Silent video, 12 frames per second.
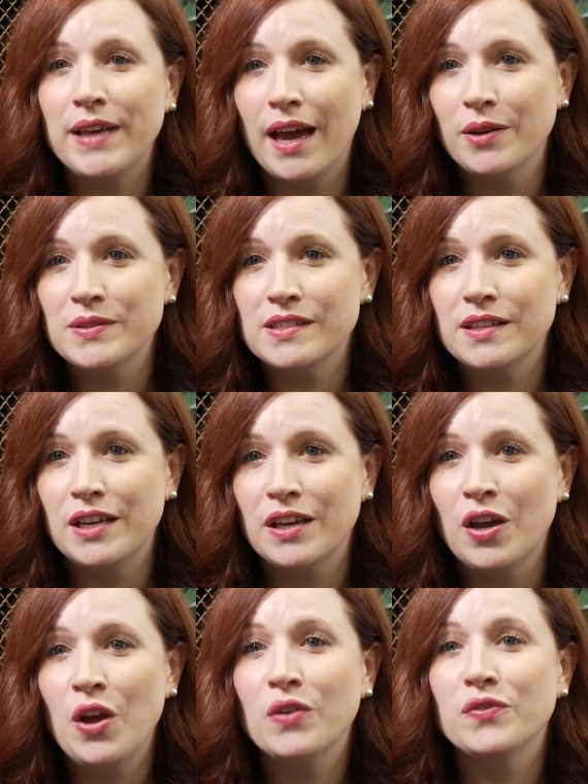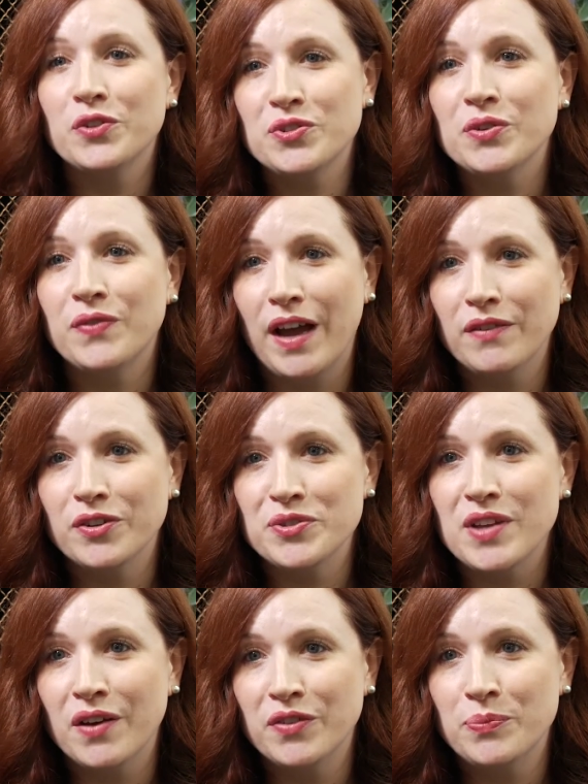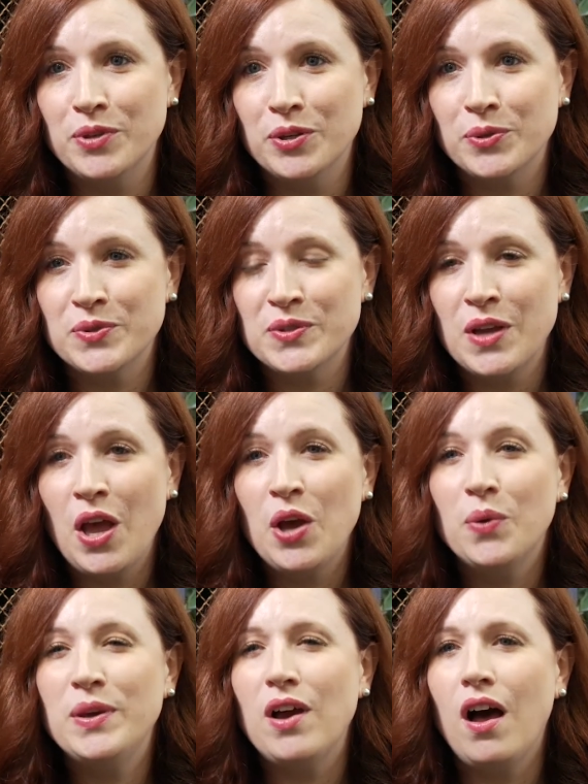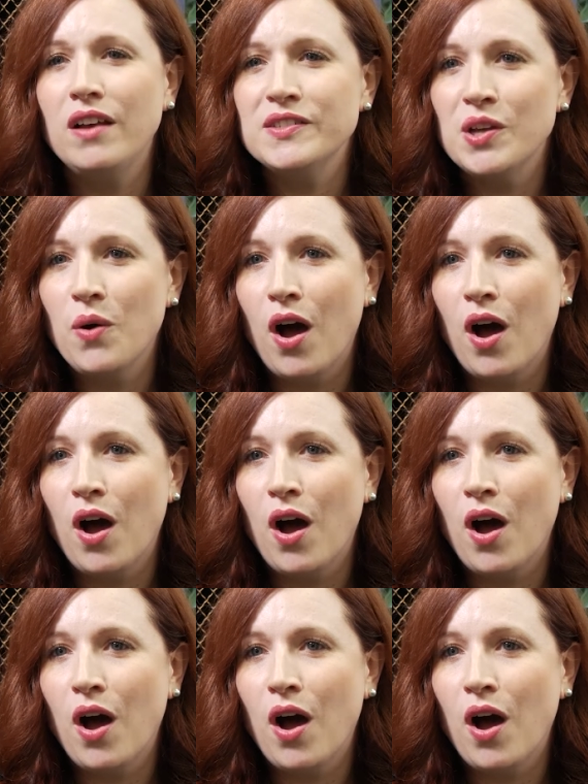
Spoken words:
counseling for survivors of abuse. We also